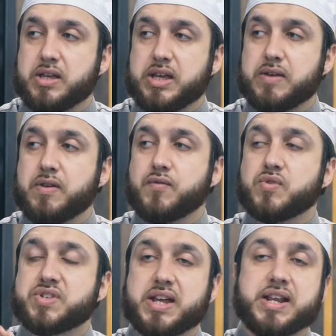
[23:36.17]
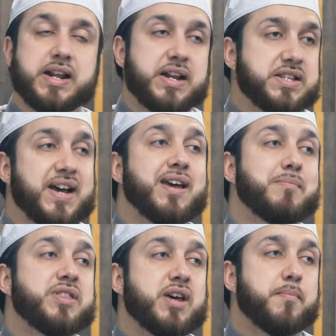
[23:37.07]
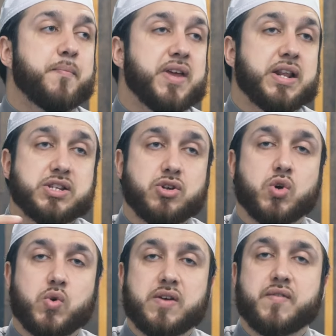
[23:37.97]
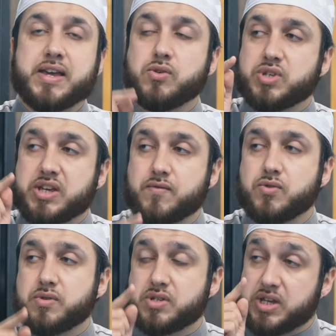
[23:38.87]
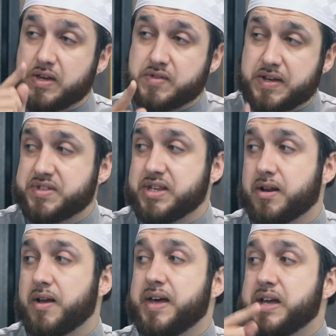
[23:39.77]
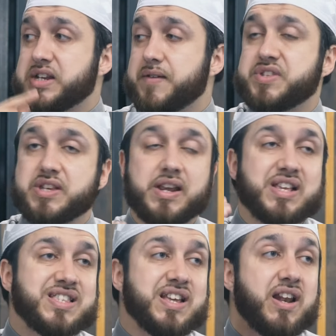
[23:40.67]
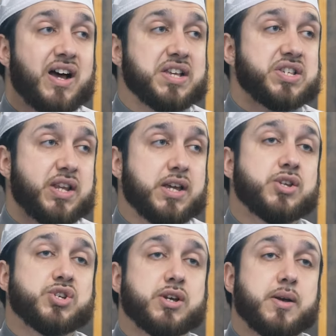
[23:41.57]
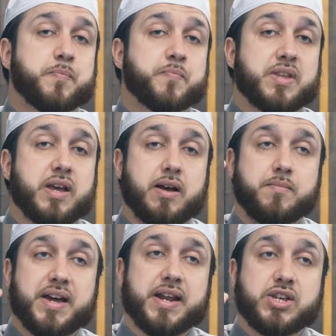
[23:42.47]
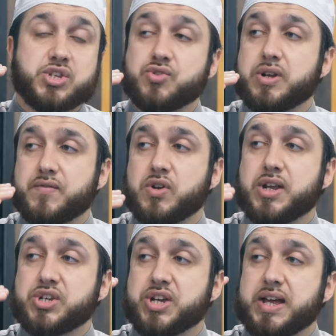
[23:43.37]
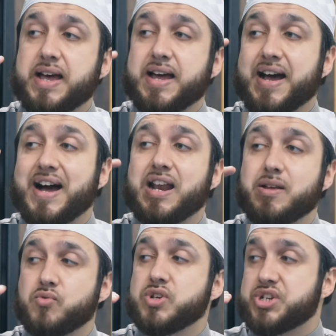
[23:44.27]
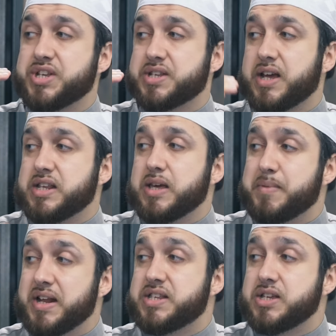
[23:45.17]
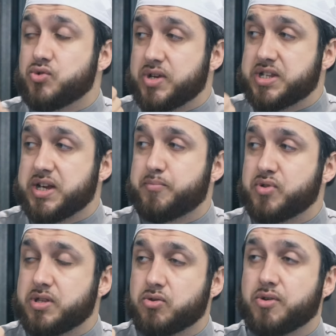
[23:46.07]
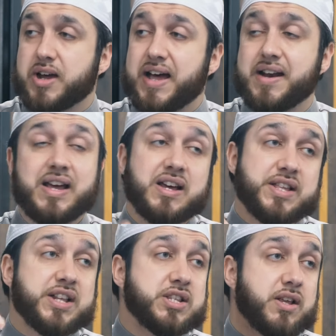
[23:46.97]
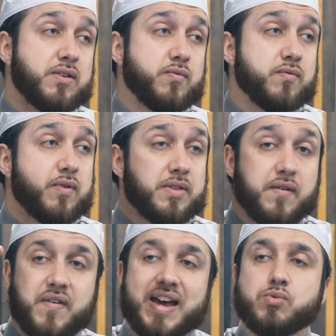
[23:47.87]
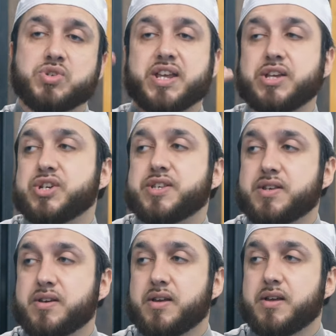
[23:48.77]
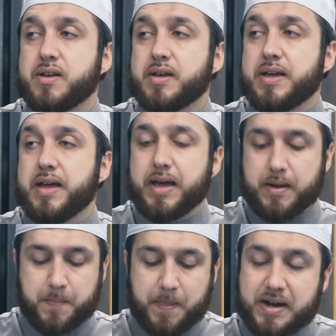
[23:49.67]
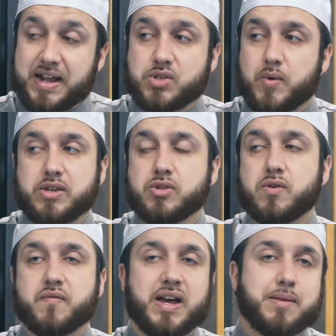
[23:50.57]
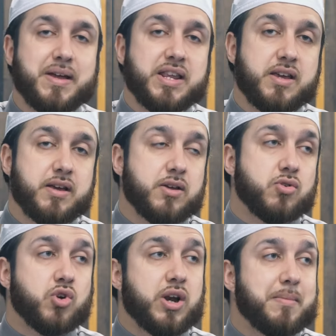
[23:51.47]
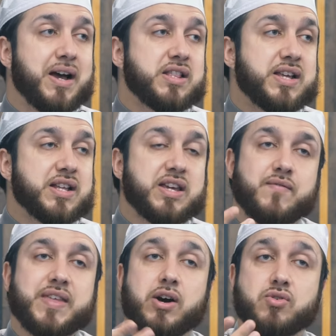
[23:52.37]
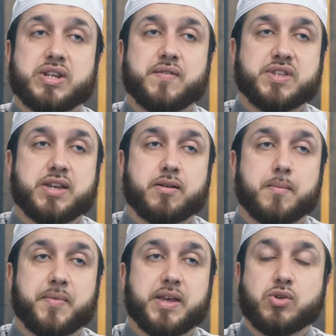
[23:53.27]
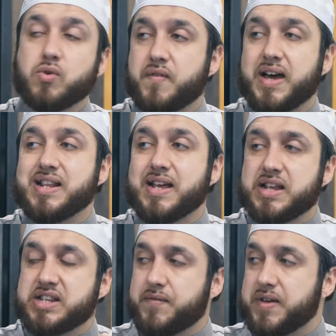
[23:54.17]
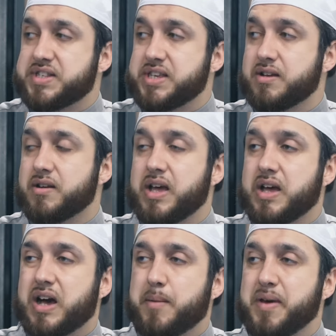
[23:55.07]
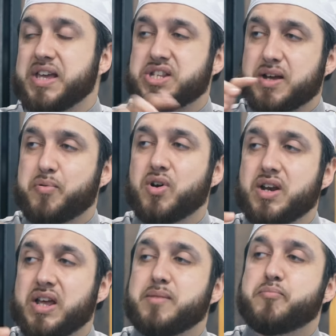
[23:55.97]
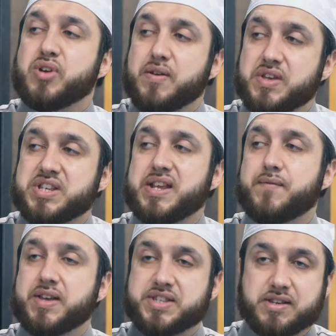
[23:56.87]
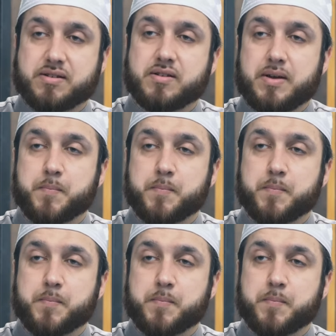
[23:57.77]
Even if you studied an entire madhab, it does not qualify you to give tafsir. Tafsir is the last stage that a student of knowledge, an alim, reaches, the ability to interpret the Quran. That's the final stages. And that's why you don't find many ulama that give their own tafsir. You'll find that the tafsir are based upon previous tafsir.